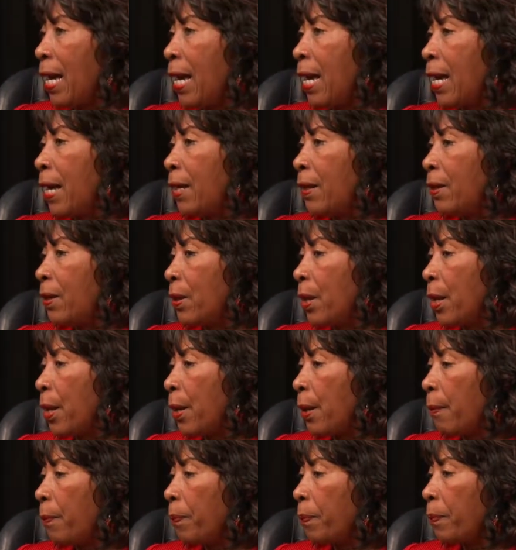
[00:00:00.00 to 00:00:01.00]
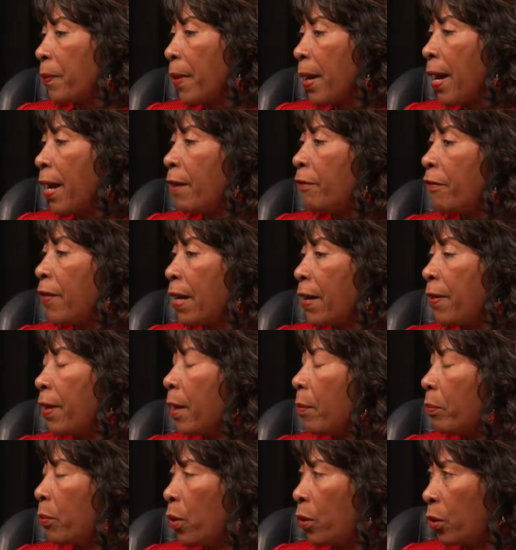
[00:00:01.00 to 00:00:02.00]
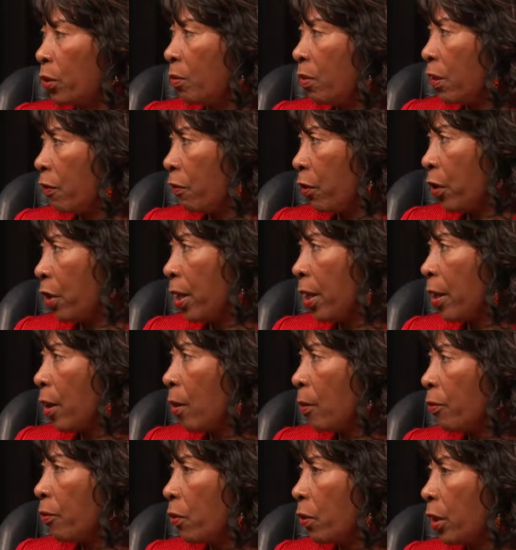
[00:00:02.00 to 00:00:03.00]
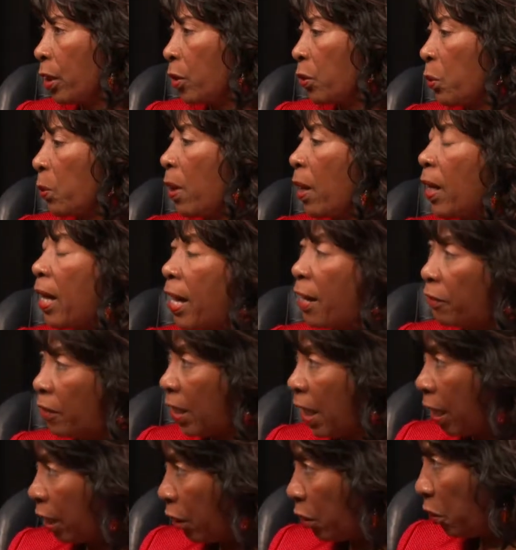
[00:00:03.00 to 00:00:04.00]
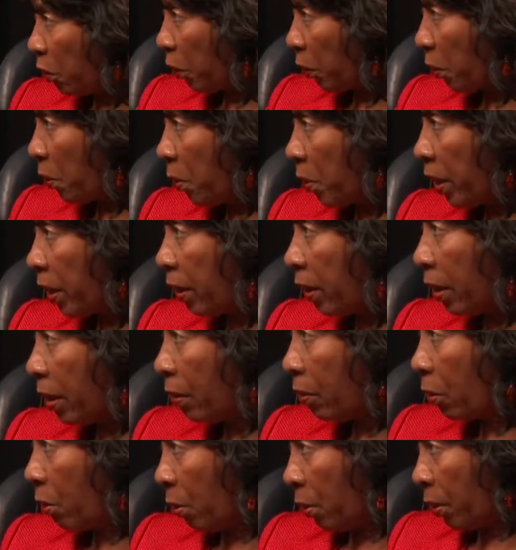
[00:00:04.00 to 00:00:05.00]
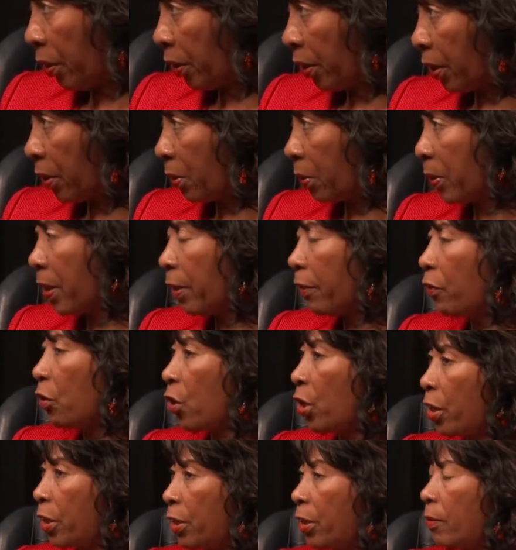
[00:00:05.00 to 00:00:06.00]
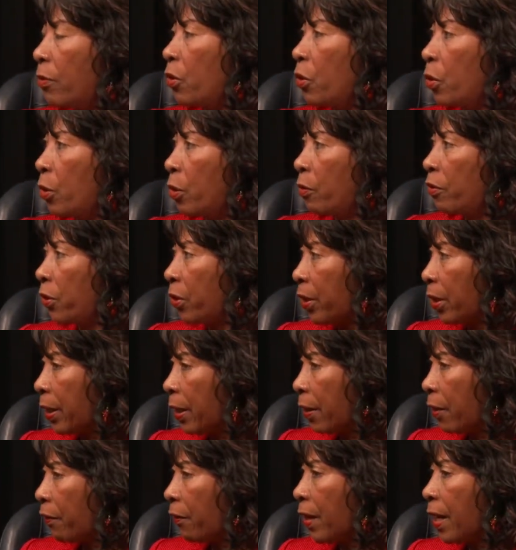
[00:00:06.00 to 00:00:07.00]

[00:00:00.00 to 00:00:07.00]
And I found that book to be very helpful as well. I've taken your course as well, Just Observe Yourself.